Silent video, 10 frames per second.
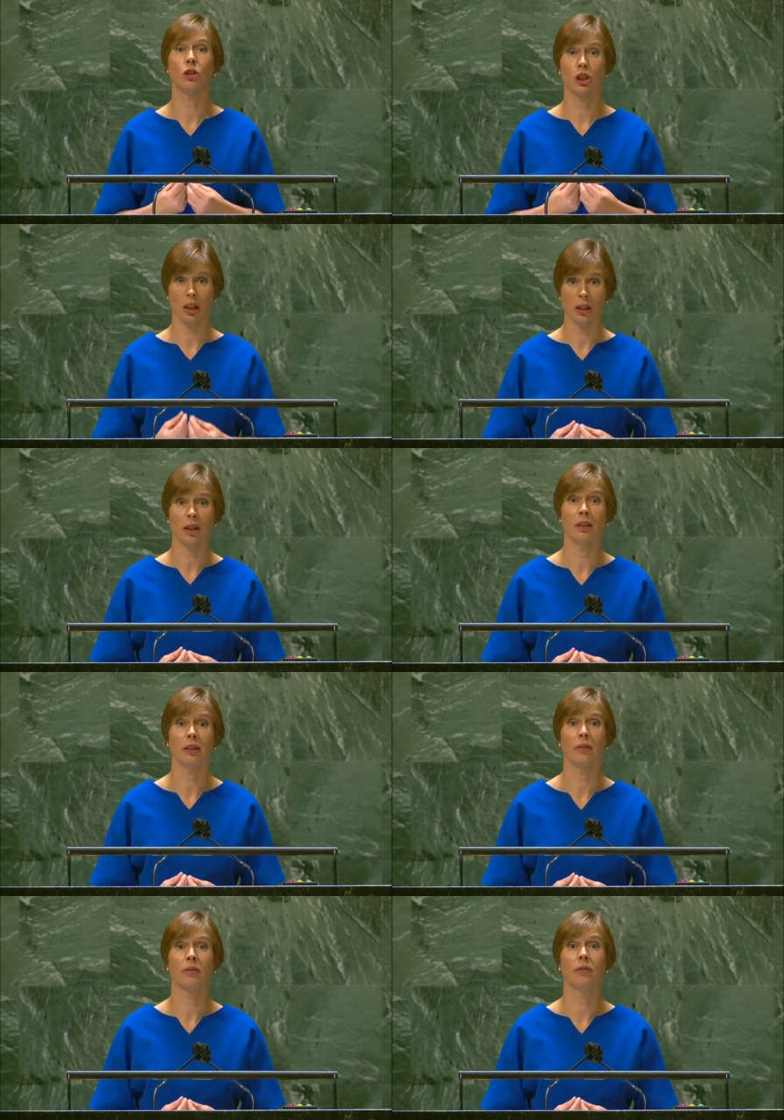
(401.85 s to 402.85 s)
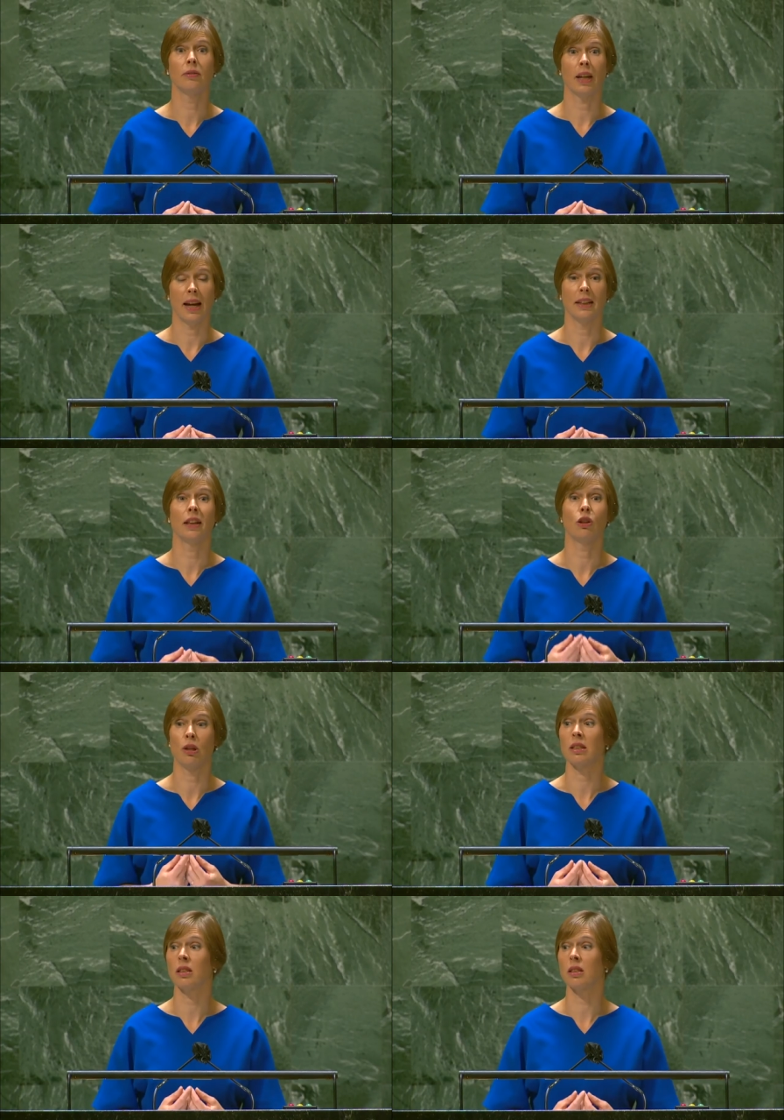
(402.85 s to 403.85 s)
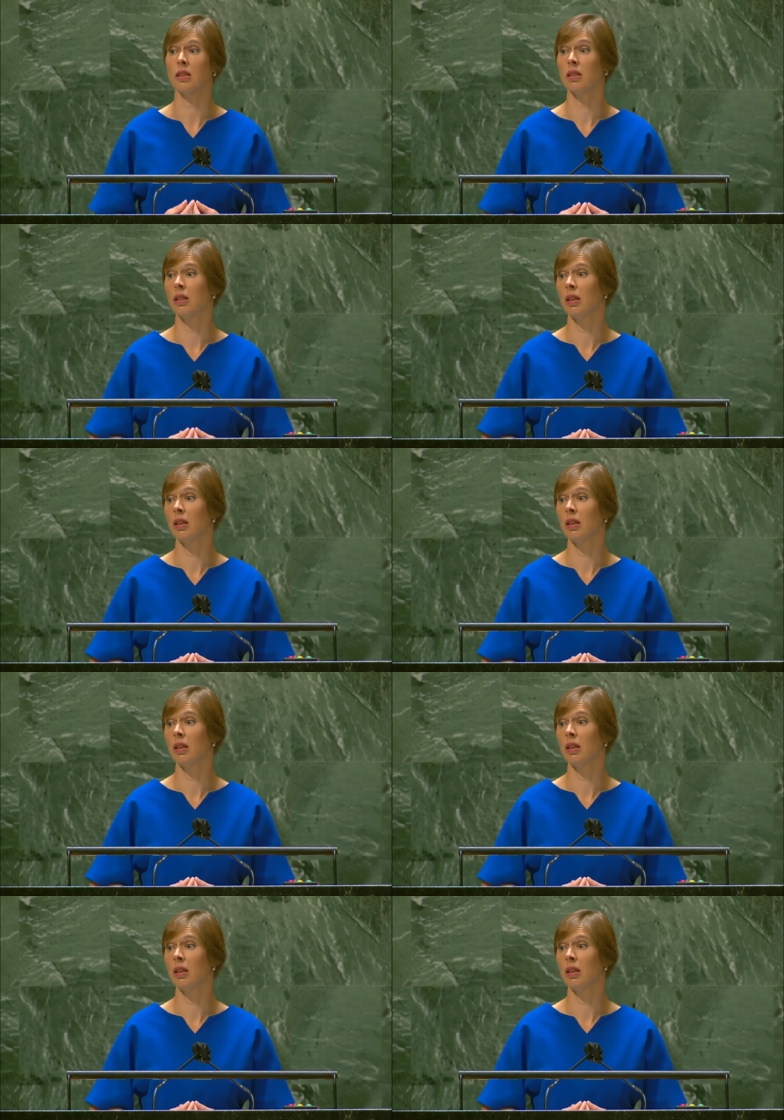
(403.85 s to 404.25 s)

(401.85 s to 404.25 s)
children, and adolescents.